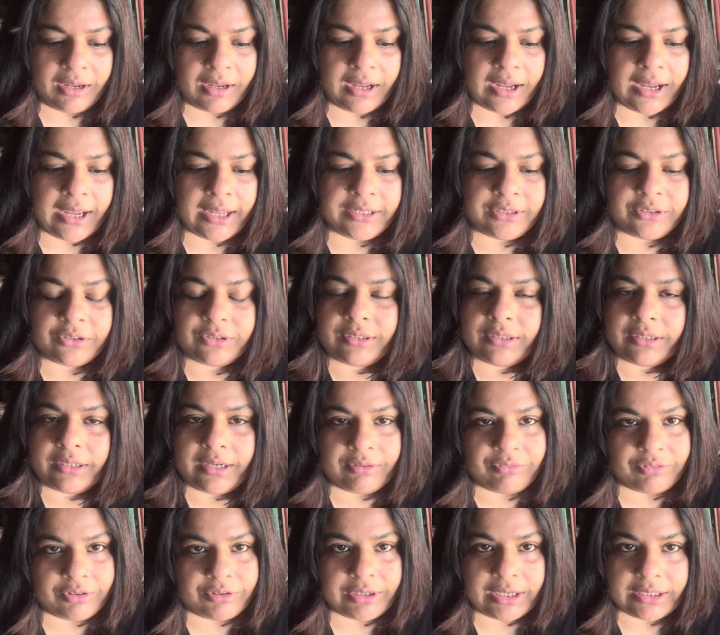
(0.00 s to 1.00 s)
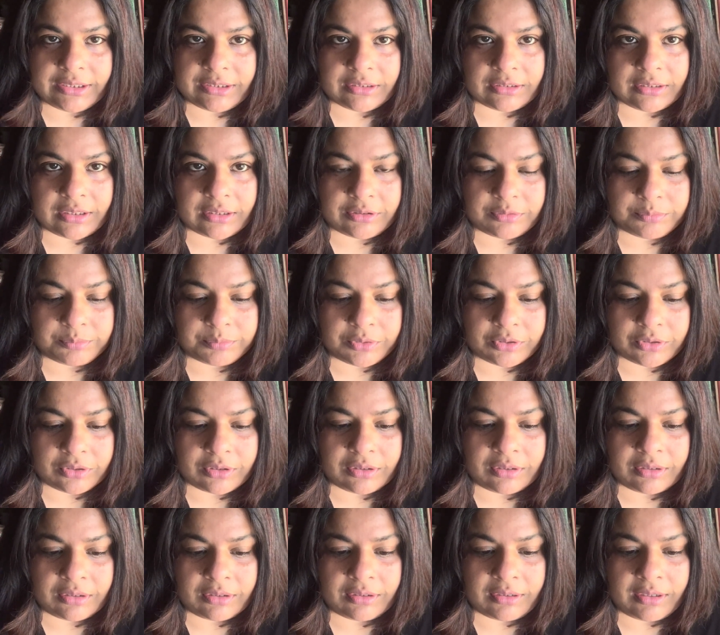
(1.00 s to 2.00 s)
I could never write another
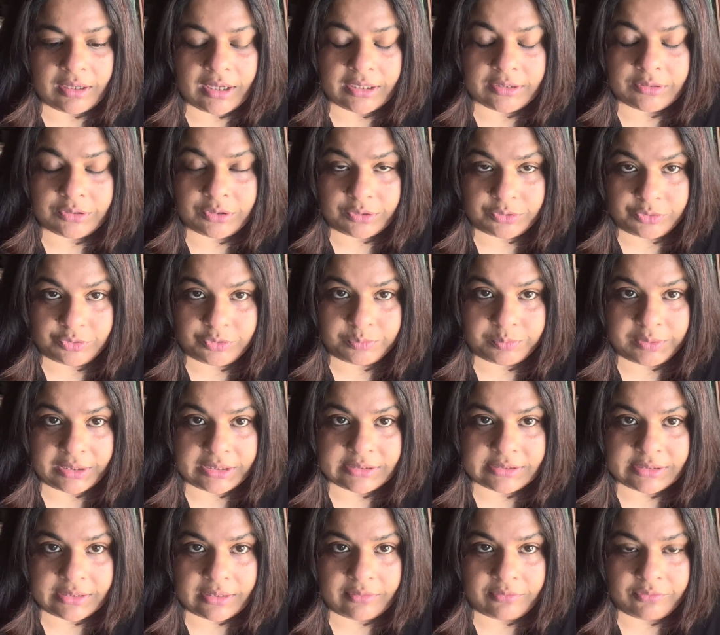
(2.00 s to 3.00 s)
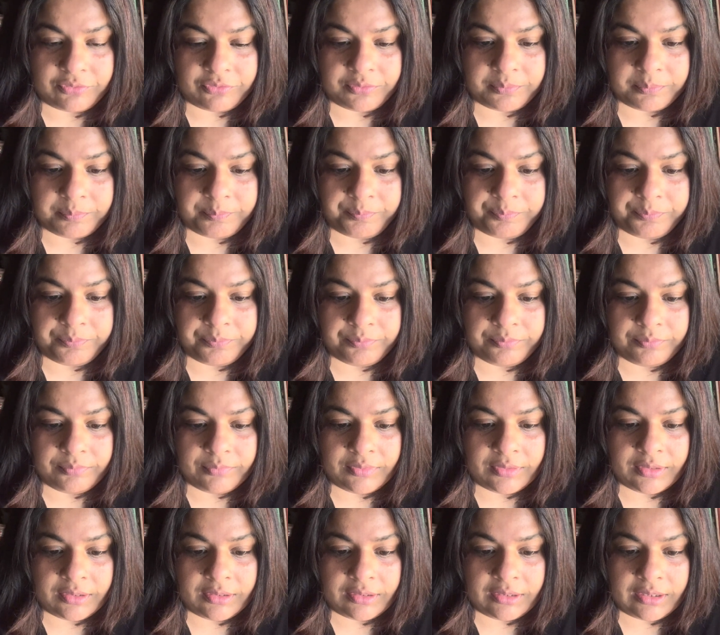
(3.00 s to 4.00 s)
book, I thought to myself.
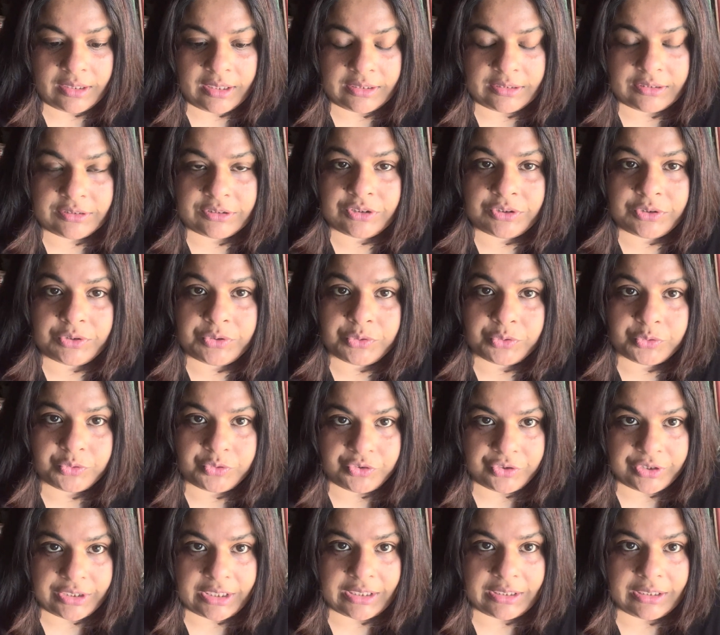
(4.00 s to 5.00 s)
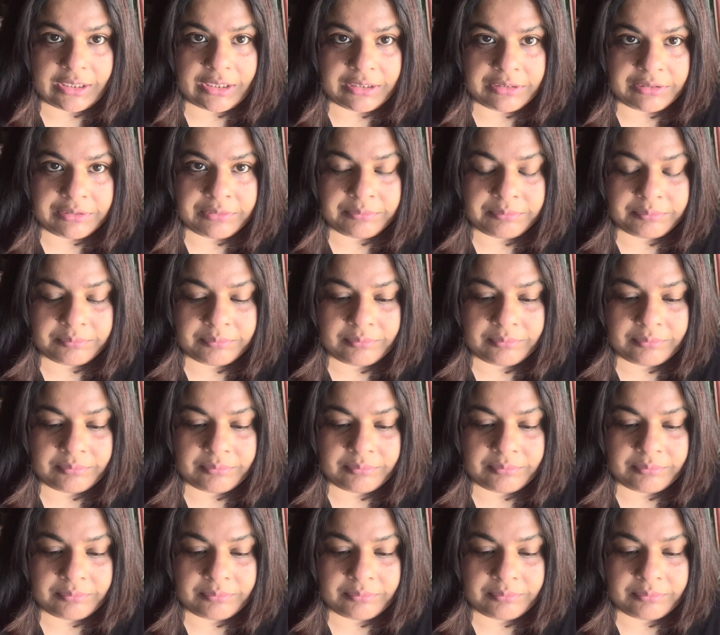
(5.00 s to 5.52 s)
It is too draining.